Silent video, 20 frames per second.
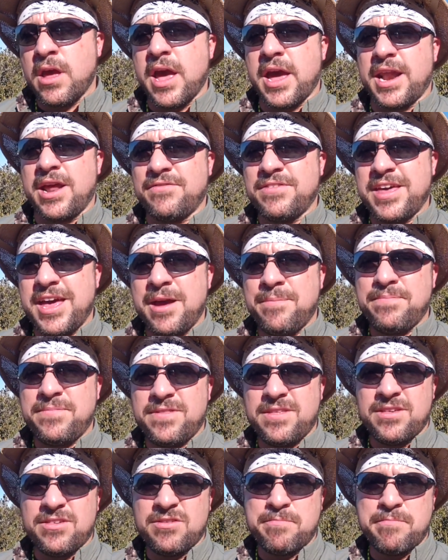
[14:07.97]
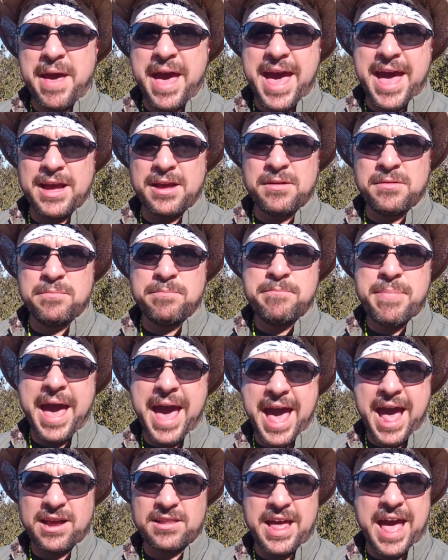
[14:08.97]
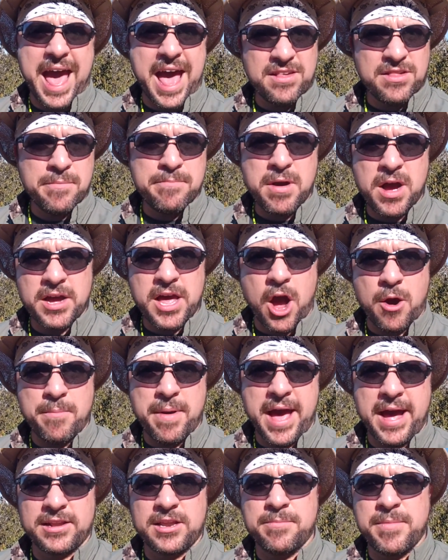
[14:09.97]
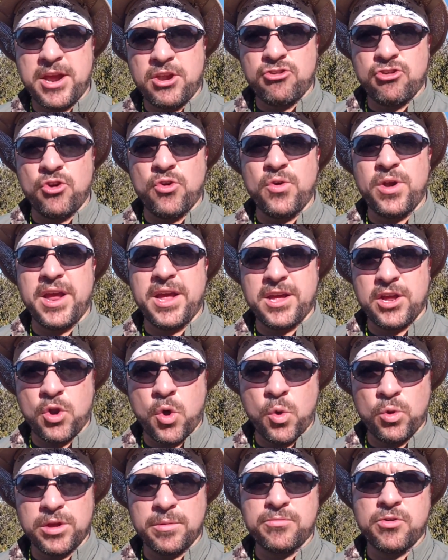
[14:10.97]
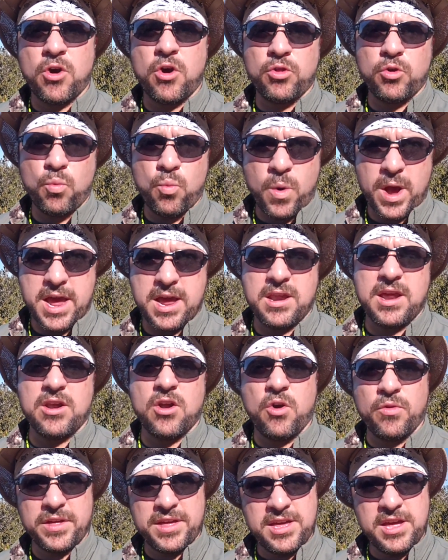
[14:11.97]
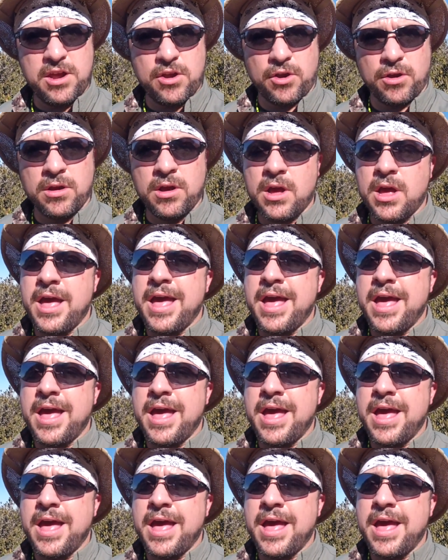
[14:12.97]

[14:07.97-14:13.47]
and I've kept this bag packed as a bug out bag to make sure it can hold up to all the weight and all the gear.